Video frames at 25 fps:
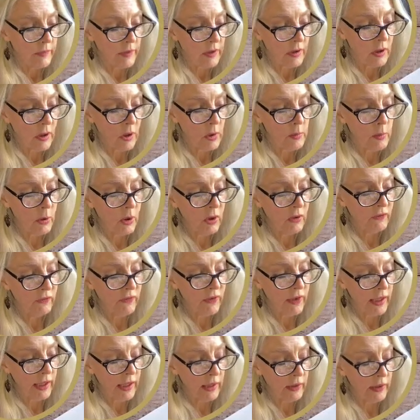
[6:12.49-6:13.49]
Cobalt
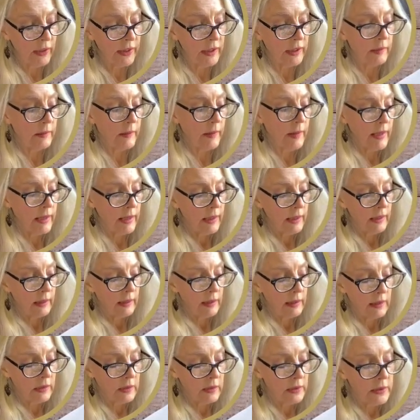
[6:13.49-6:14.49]
violet.
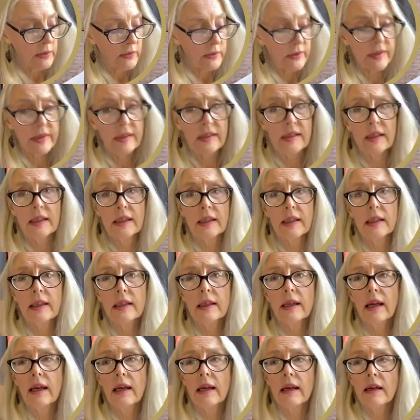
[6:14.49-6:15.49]
Here you
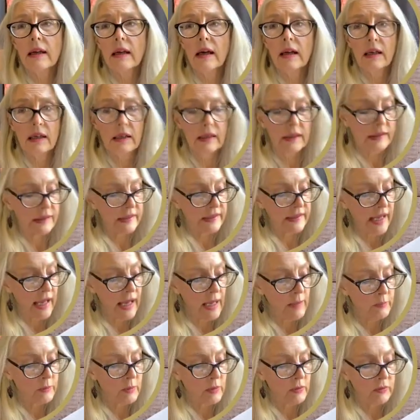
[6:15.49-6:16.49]
see
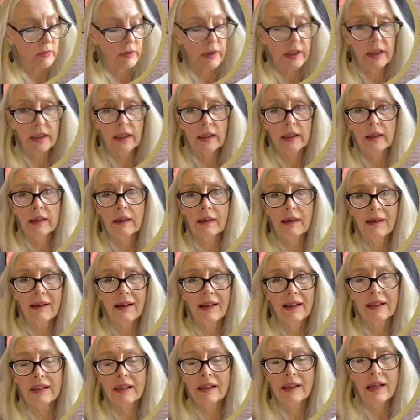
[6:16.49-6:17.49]
sap green.
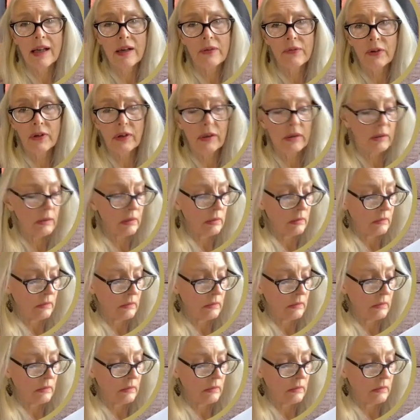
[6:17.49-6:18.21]
I never